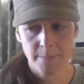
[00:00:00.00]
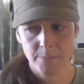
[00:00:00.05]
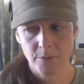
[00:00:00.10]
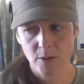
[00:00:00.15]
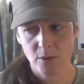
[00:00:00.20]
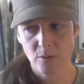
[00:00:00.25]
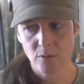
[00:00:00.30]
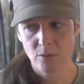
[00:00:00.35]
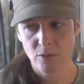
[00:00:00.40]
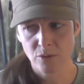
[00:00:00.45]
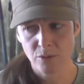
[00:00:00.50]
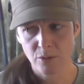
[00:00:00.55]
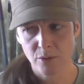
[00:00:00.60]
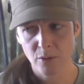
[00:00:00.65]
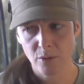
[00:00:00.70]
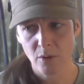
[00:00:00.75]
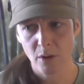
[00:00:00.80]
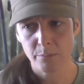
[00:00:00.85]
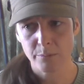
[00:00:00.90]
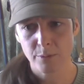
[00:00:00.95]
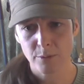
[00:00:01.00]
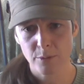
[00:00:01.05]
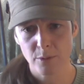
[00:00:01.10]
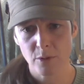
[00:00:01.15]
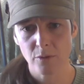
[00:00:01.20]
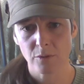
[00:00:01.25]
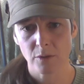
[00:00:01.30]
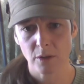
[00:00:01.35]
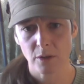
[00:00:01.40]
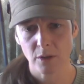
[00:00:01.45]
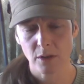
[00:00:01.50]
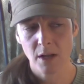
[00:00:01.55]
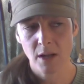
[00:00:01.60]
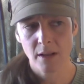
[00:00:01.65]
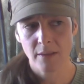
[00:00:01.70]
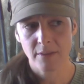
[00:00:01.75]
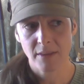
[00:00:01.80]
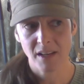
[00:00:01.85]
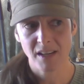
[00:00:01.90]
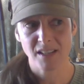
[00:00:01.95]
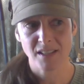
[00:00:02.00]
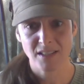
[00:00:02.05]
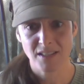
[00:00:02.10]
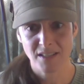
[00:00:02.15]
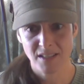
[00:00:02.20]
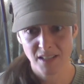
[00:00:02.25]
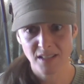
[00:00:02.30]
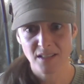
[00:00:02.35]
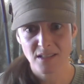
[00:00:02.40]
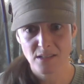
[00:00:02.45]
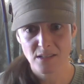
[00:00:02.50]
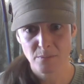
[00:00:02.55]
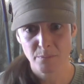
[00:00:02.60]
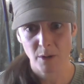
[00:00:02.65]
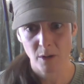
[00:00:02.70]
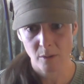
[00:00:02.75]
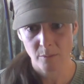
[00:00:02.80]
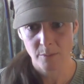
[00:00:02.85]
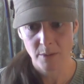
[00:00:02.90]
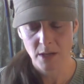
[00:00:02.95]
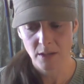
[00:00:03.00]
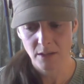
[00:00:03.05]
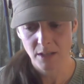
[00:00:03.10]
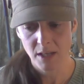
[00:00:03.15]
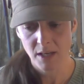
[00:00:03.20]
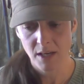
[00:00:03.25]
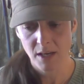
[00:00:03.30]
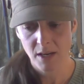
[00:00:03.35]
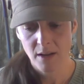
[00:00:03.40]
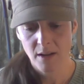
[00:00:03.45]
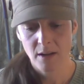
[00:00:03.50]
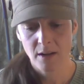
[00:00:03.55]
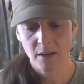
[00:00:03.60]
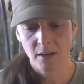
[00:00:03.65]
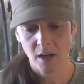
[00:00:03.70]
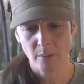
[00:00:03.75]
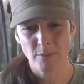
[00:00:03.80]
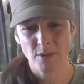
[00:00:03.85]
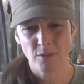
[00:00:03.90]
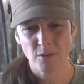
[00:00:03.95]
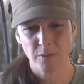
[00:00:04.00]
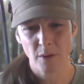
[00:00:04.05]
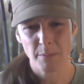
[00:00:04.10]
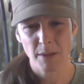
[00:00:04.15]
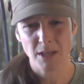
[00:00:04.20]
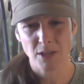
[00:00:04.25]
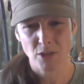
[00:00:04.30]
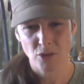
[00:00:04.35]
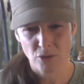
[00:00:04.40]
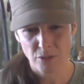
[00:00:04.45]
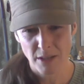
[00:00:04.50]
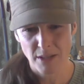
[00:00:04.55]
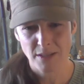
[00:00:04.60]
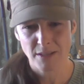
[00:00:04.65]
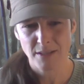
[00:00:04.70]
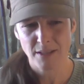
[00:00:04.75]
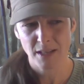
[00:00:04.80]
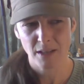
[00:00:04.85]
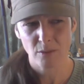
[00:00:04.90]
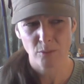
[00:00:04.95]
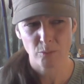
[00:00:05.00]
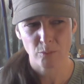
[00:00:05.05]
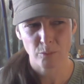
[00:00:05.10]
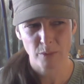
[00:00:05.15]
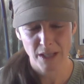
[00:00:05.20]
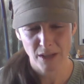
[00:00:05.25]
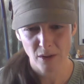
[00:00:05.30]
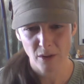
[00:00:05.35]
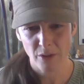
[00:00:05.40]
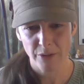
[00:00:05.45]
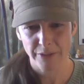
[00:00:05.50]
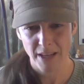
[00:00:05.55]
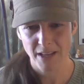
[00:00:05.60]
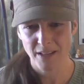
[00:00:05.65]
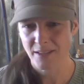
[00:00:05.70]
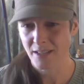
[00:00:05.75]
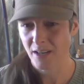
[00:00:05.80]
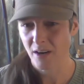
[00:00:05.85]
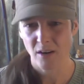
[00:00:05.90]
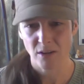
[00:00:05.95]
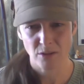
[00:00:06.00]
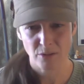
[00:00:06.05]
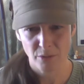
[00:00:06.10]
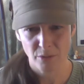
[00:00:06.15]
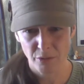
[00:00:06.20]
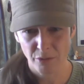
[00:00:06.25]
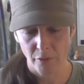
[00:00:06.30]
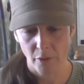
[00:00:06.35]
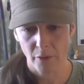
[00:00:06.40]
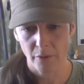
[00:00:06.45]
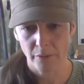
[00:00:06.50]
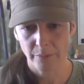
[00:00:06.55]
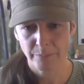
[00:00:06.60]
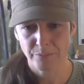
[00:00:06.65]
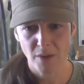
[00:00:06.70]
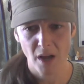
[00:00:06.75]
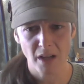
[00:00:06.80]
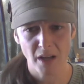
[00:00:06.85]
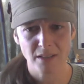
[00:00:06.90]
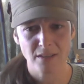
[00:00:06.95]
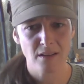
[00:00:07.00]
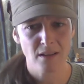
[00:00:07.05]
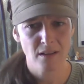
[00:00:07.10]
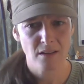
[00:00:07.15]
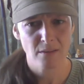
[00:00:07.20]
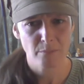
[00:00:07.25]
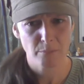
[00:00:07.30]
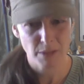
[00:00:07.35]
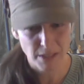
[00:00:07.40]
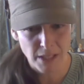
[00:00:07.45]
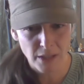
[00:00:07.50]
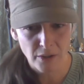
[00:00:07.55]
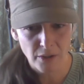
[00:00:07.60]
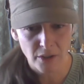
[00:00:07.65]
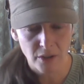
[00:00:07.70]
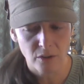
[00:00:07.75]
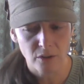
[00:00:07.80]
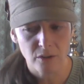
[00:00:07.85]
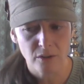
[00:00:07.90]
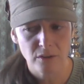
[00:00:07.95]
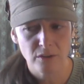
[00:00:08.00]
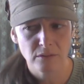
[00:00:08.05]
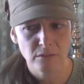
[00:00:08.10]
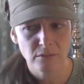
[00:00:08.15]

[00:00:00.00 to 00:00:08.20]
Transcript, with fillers: The true approval that exists permanently comes from intrinsic, real things that are truthful, not material.